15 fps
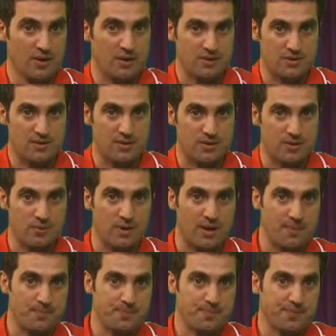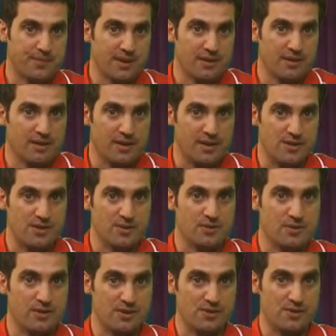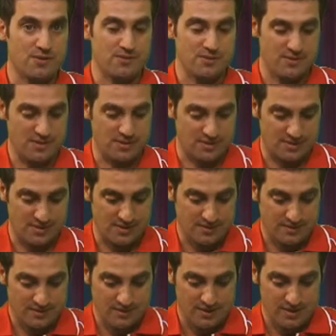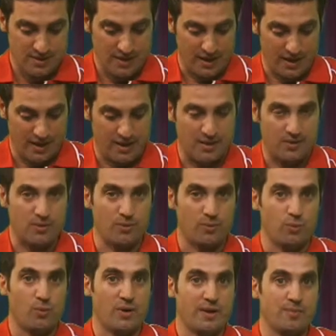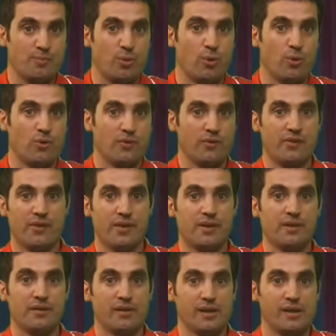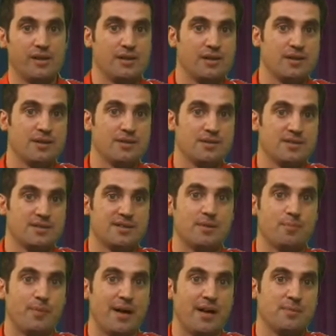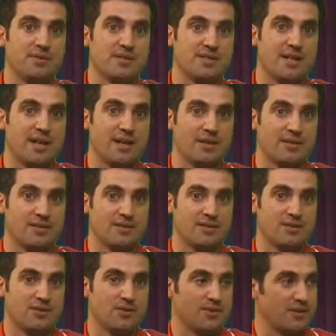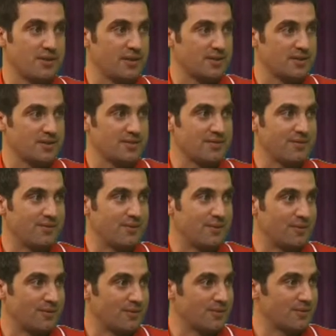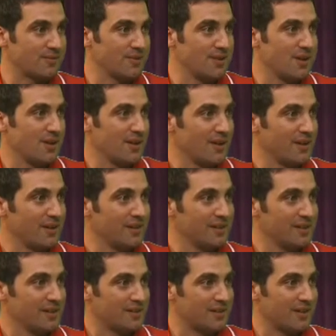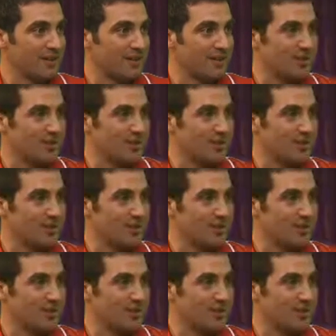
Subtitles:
to issue insurances. And one important thing is the Payments Act 2004. Nick,